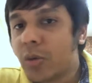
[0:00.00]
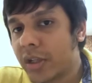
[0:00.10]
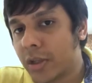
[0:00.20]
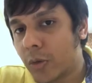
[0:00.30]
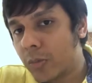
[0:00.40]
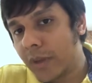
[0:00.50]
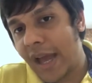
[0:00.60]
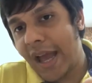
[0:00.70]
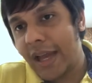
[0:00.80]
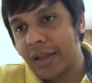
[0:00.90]
Google Chrome,
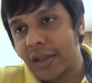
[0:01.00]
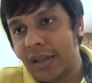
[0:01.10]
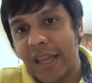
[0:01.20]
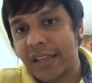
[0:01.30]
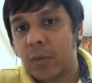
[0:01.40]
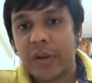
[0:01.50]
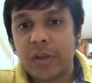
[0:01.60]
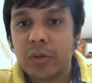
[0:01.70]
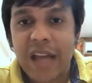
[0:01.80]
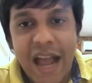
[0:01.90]
and like the
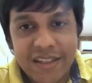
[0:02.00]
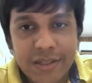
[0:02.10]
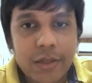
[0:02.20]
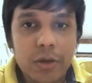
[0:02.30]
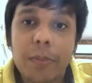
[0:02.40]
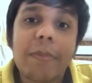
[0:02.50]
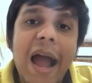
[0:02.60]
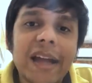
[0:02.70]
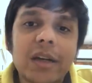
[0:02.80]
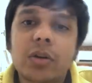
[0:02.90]
way you could access on a
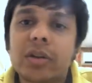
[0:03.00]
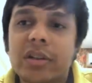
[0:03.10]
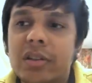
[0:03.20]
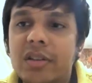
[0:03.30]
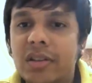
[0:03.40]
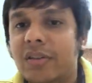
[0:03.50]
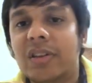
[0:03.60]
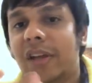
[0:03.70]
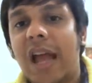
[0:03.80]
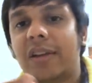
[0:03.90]
Mac, or
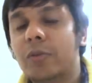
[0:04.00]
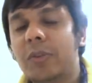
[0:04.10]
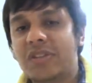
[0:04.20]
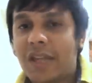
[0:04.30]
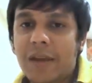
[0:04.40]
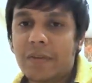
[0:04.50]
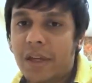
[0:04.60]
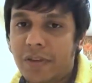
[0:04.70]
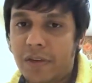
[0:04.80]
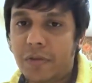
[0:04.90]
and the same
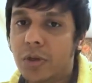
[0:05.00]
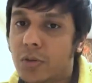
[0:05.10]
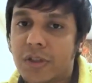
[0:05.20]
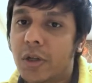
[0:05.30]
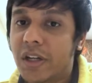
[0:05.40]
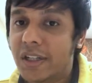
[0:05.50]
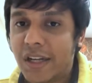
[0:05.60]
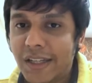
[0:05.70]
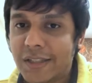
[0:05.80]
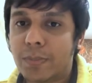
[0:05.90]
way even if you use it on
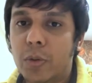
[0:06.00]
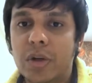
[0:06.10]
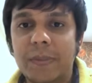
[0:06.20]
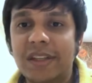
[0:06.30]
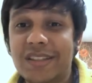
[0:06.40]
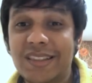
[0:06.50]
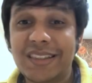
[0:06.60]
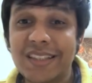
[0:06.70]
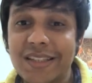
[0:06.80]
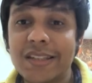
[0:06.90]
Internet Explorer, because
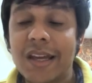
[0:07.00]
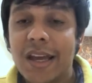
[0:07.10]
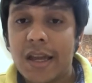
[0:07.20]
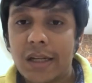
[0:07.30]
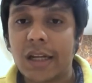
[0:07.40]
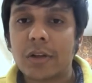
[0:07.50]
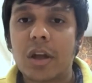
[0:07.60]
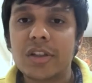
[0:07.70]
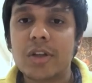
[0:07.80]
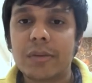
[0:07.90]
this
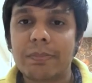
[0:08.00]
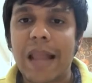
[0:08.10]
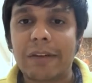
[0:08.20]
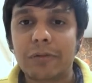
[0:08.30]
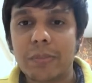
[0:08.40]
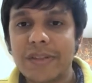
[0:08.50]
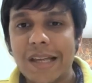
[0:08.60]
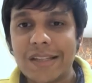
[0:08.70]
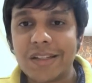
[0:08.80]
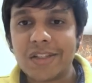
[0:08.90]
technology or platform
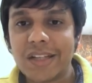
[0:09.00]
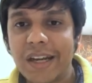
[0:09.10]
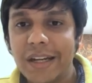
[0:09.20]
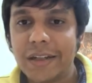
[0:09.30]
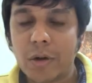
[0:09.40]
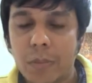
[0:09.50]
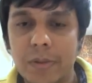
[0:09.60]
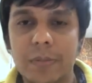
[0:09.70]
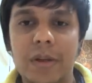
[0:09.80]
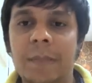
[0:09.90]
is essentially
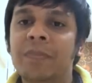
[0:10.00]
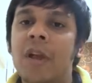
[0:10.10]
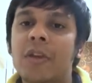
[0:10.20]
interoperable.